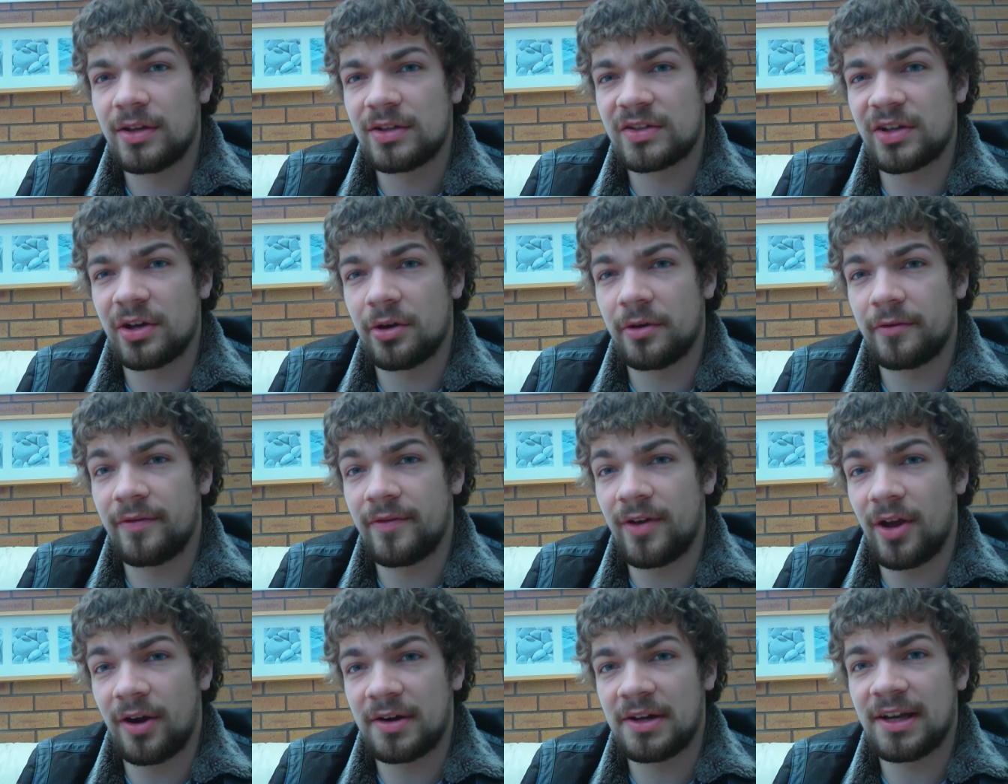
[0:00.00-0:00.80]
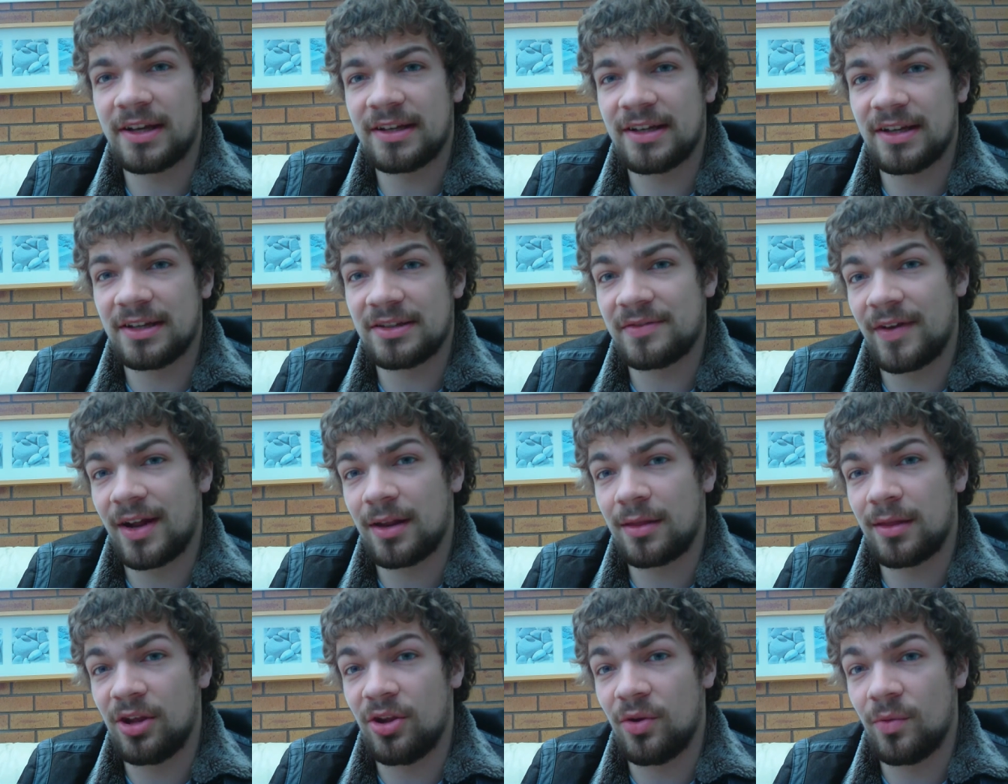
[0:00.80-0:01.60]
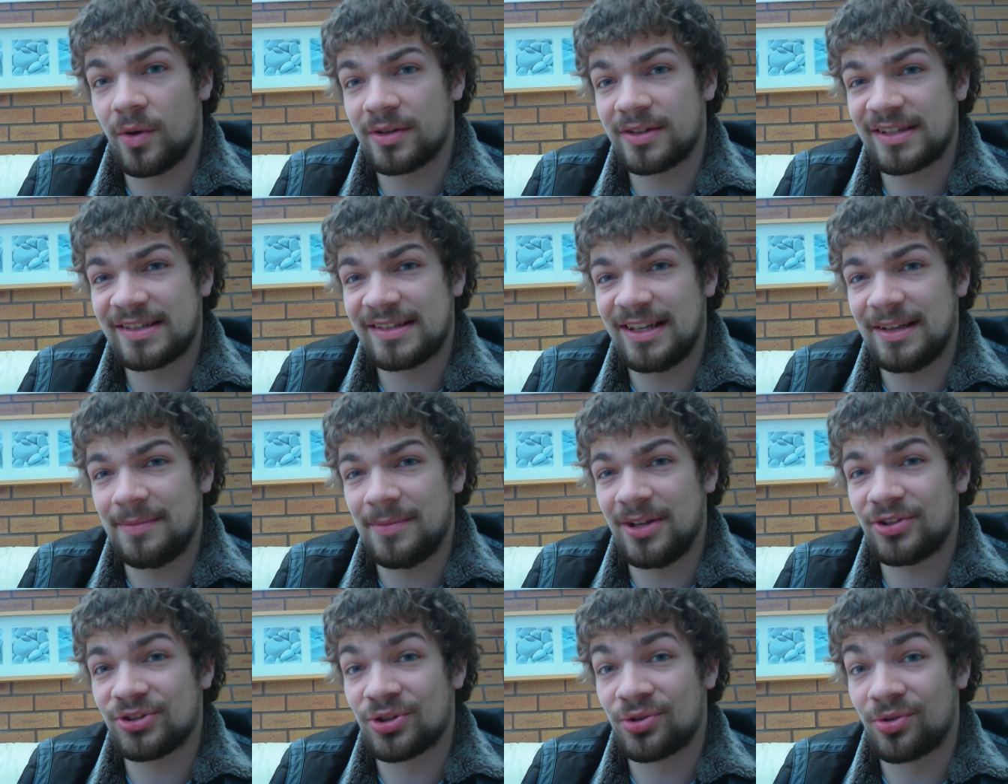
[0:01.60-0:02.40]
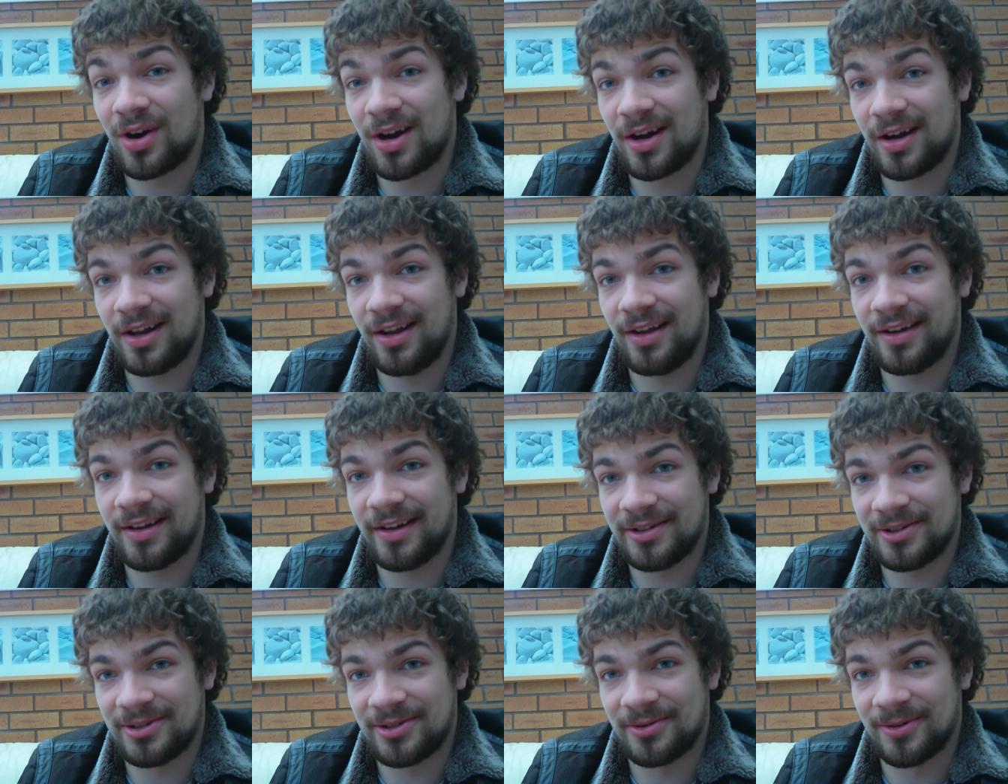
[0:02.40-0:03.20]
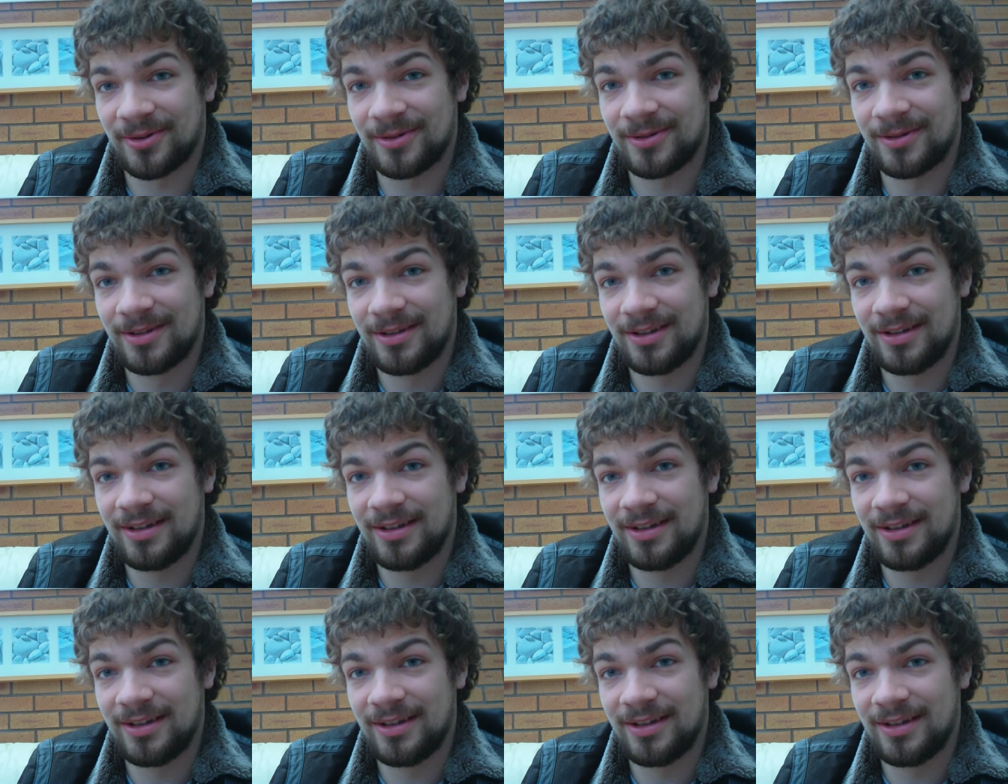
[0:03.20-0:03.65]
So if you've got any ideas of anything you want to see me try and draw,